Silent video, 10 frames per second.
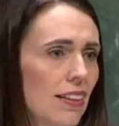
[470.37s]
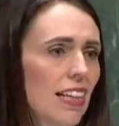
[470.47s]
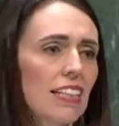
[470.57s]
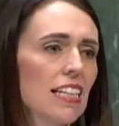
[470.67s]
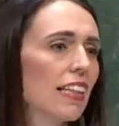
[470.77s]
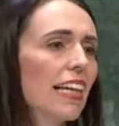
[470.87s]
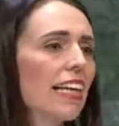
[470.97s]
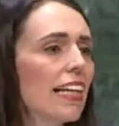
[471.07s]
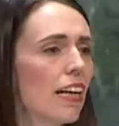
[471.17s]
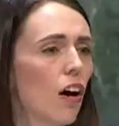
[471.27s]
that as a
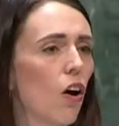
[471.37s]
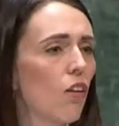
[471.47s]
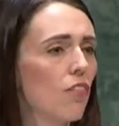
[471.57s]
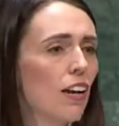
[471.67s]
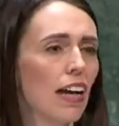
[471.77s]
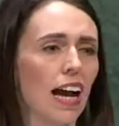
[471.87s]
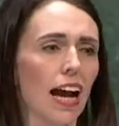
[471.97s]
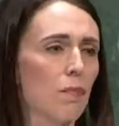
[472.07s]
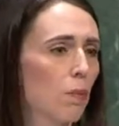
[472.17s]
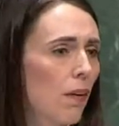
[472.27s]
leader of
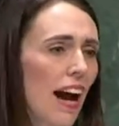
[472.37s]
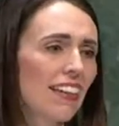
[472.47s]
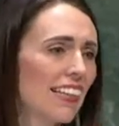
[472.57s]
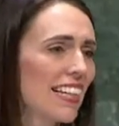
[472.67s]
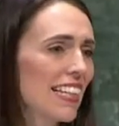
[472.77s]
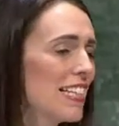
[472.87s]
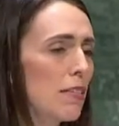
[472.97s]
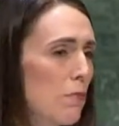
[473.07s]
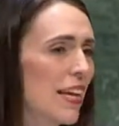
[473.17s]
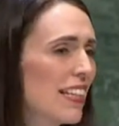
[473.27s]
a proudly
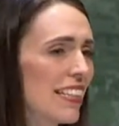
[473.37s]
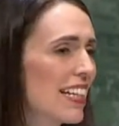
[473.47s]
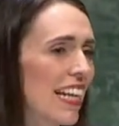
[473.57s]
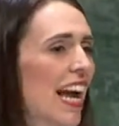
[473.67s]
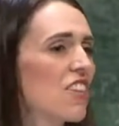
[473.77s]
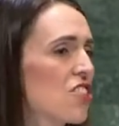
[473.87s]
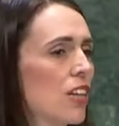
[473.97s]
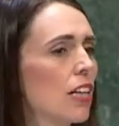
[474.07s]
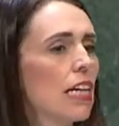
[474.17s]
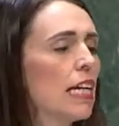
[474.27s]
independent
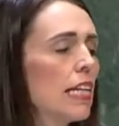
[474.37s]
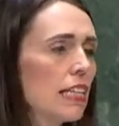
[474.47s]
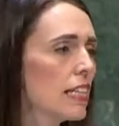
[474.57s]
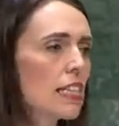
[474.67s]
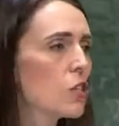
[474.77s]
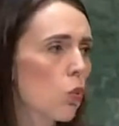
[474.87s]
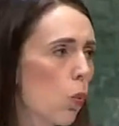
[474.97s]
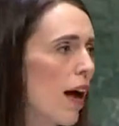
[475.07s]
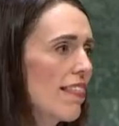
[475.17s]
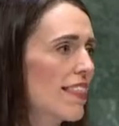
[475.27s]
nation, this is
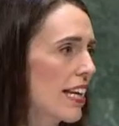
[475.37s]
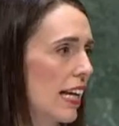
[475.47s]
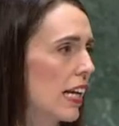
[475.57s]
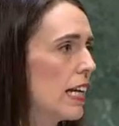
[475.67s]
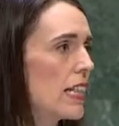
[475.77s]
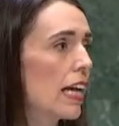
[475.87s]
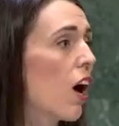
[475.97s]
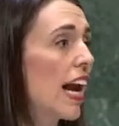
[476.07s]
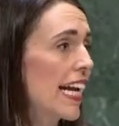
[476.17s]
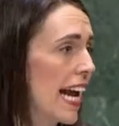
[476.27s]
one thing
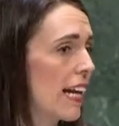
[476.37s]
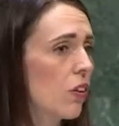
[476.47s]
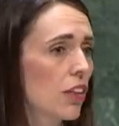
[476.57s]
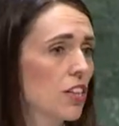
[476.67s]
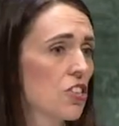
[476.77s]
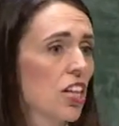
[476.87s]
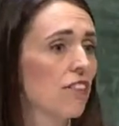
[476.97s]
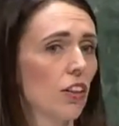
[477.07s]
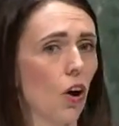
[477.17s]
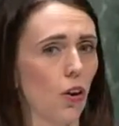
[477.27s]
that I cannot
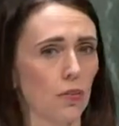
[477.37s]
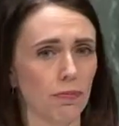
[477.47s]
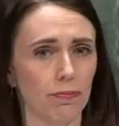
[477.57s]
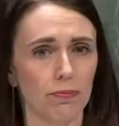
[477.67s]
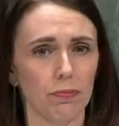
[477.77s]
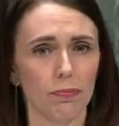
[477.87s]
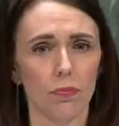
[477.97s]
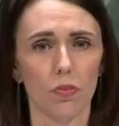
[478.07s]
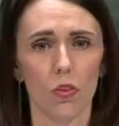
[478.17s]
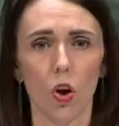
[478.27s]
achieve alone,
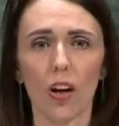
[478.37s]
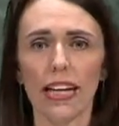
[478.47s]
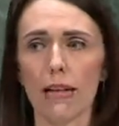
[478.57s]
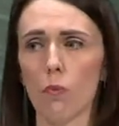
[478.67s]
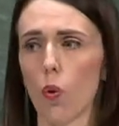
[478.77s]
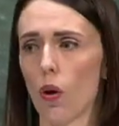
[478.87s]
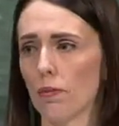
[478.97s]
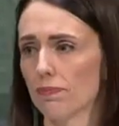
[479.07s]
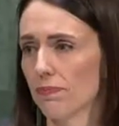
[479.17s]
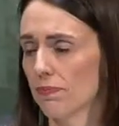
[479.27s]
not anymore.